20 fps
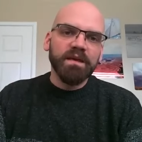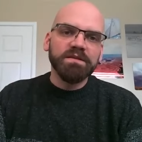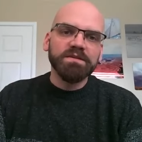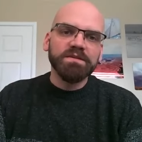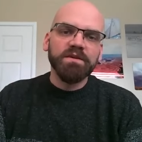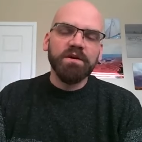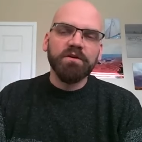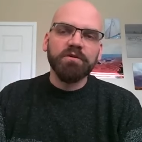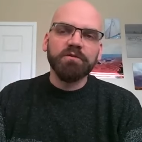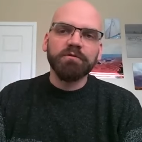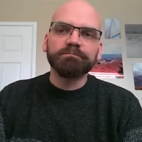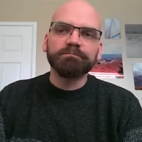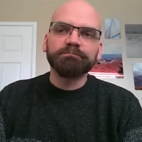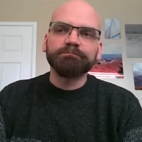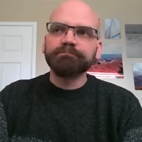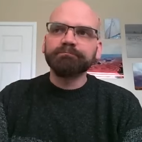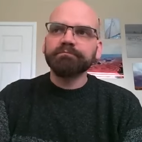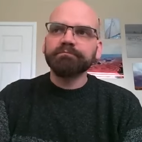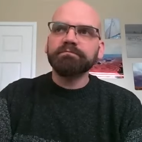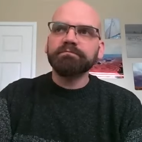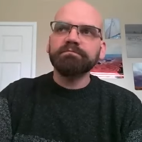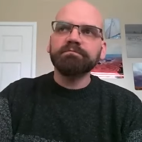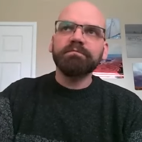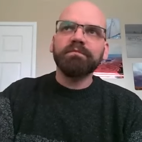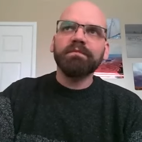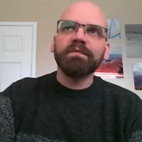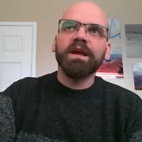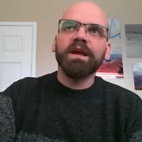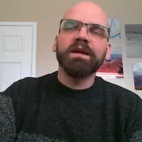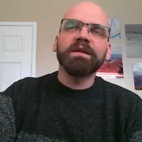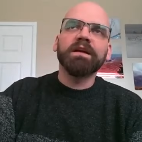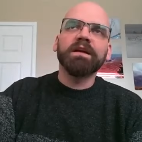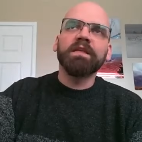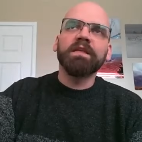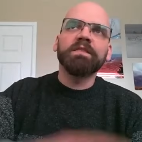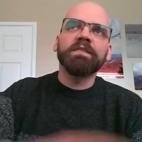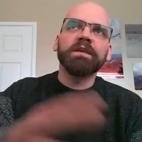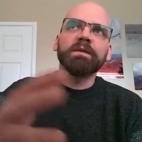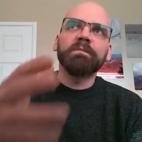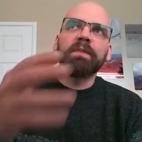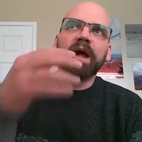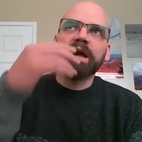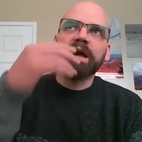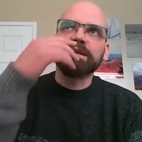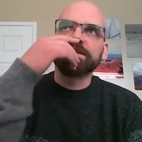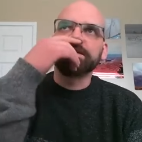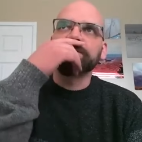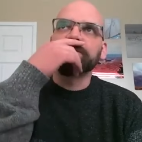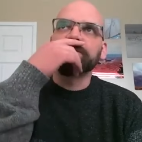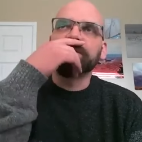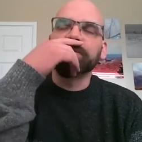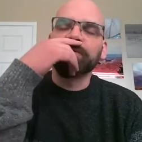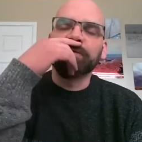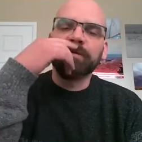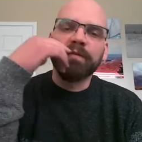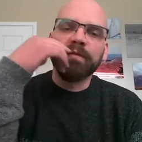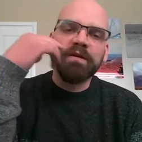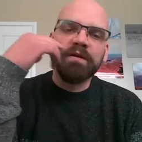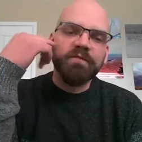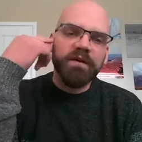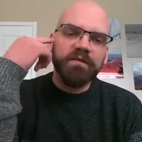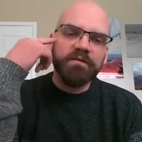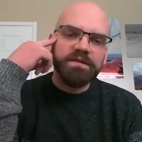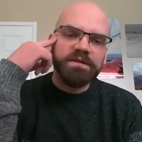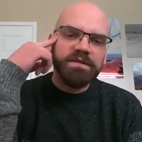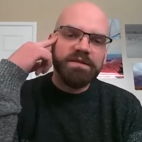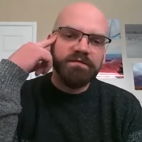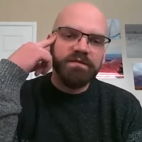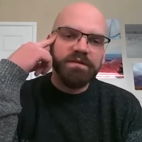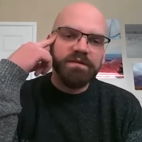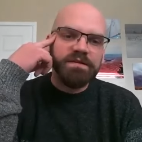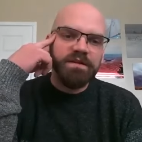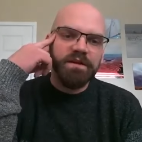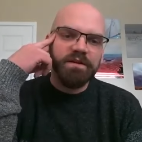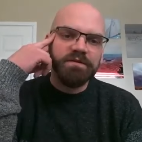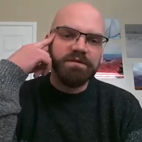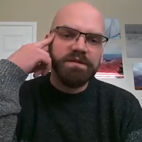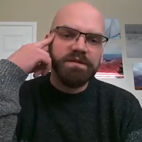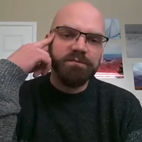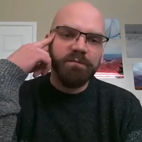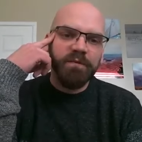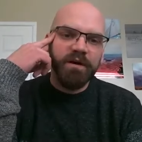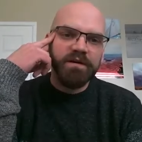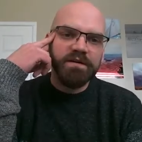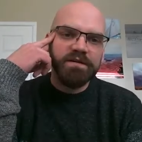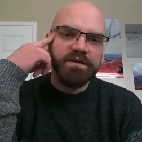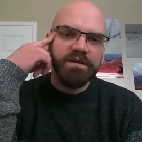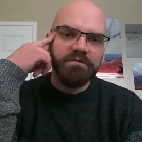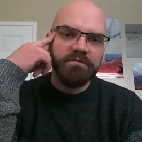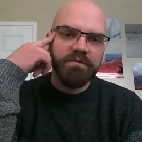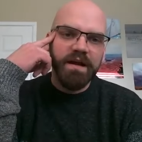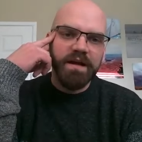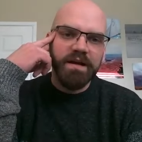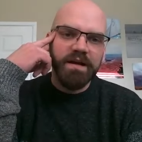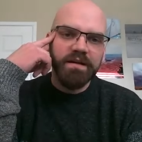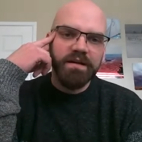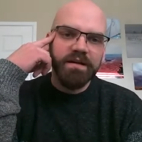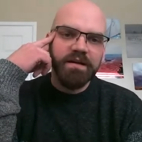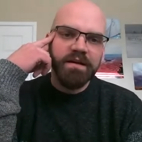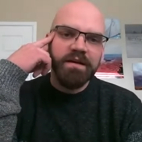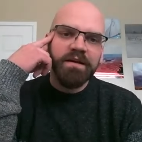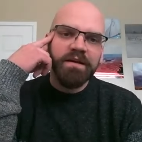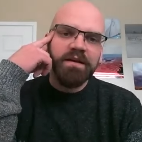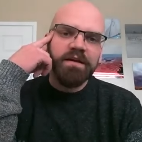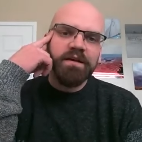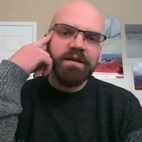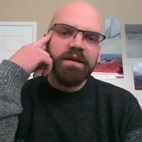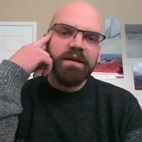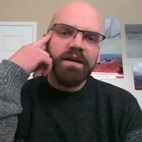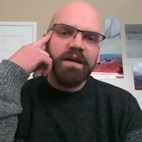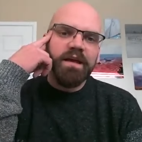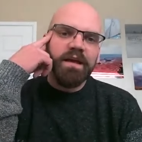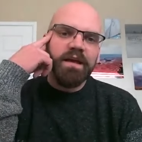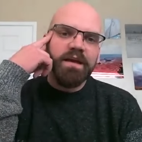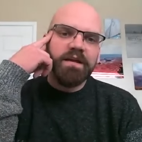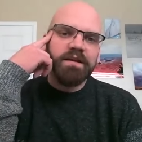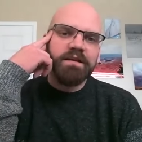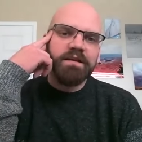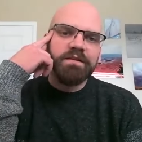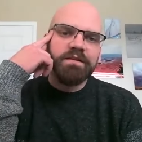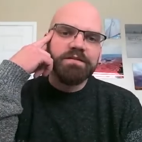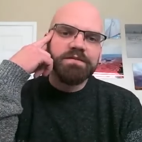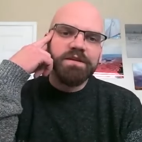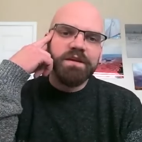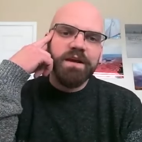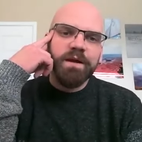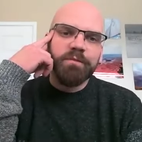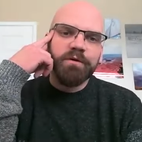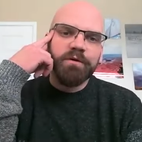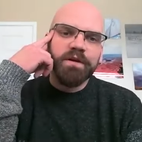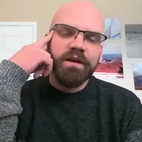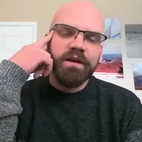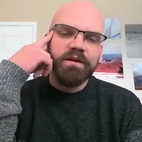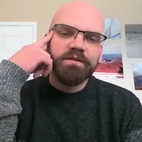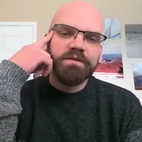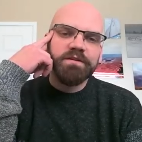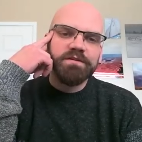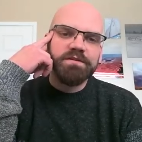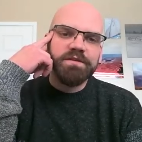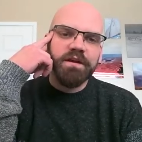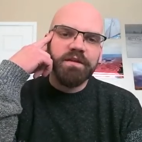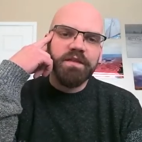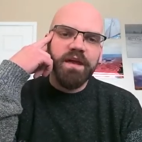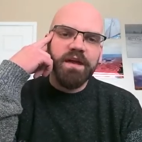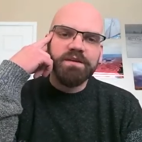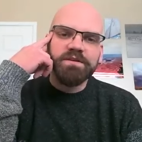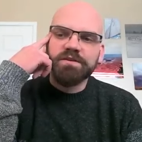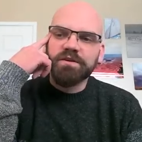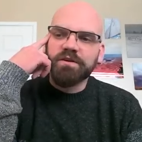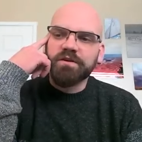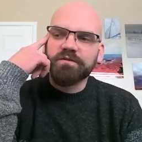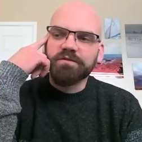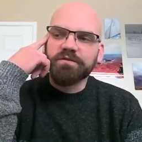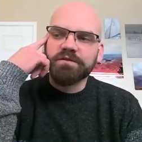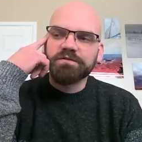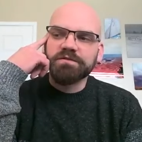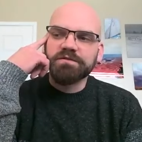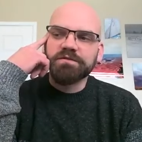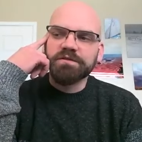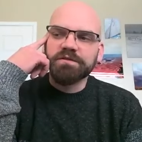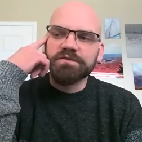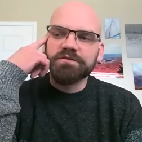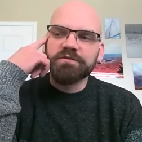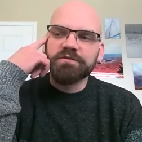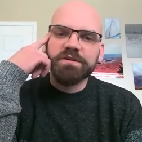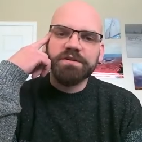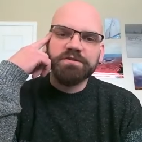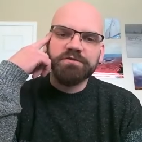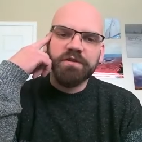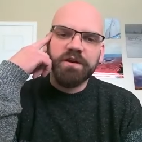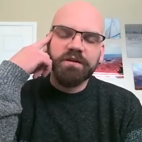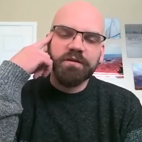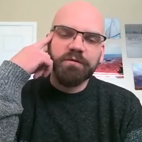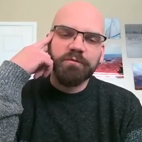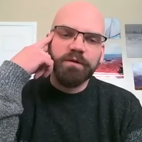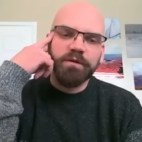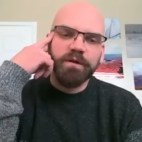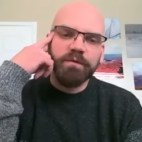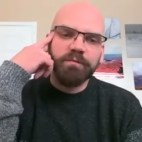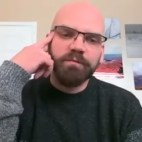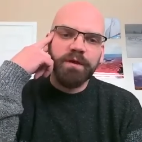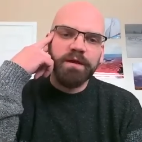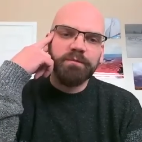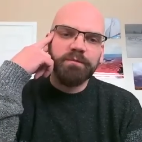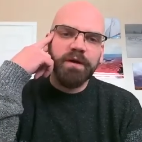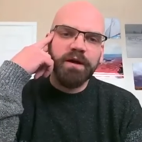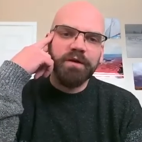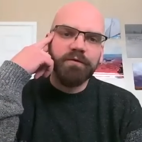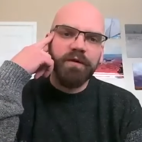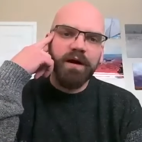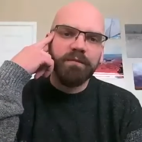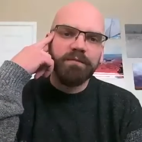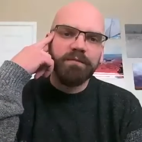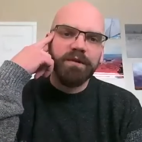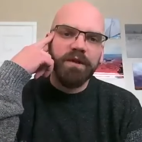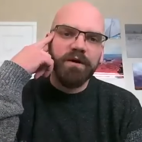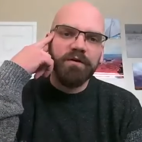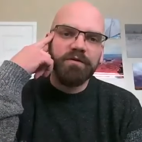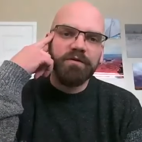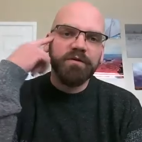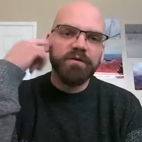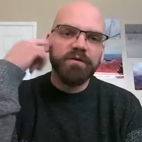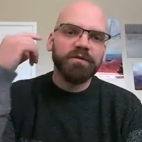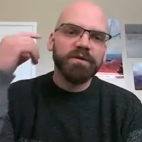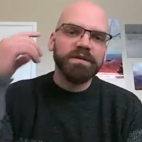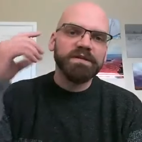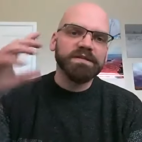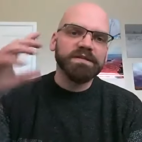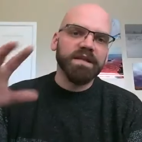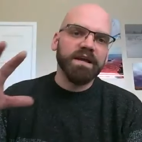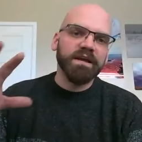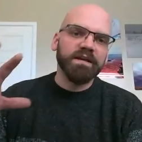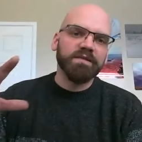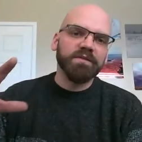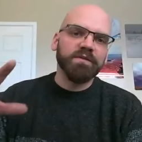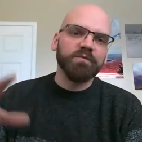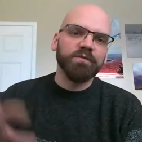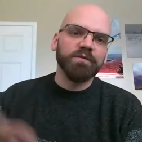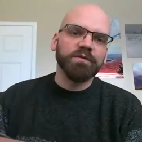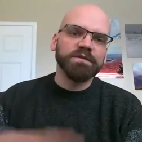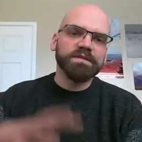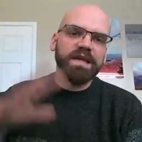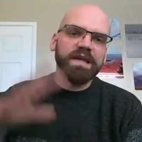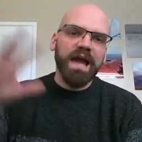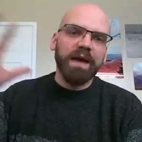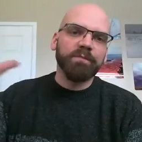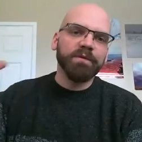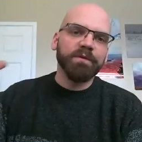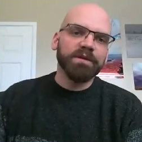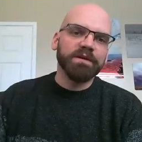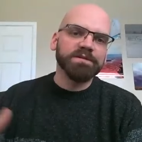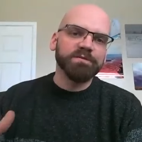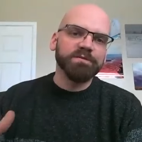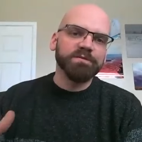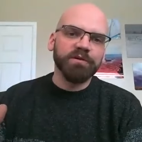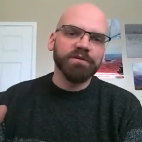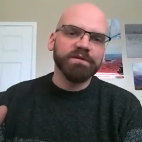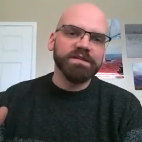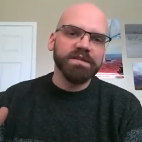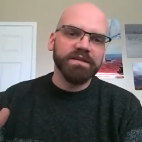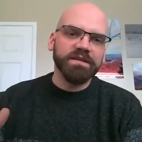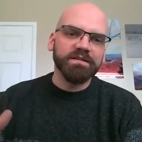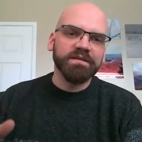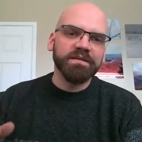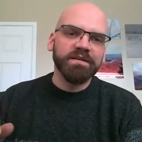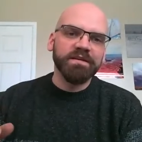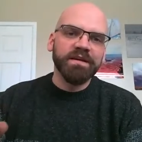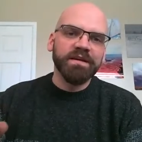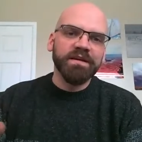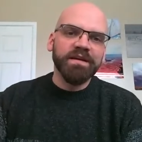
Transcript: so I, I, think back to one, one of my favorite tv shows is parks and rec and there's a couple characters on that show there's there's chris traeger played by rob lowe who is like the world's happiest person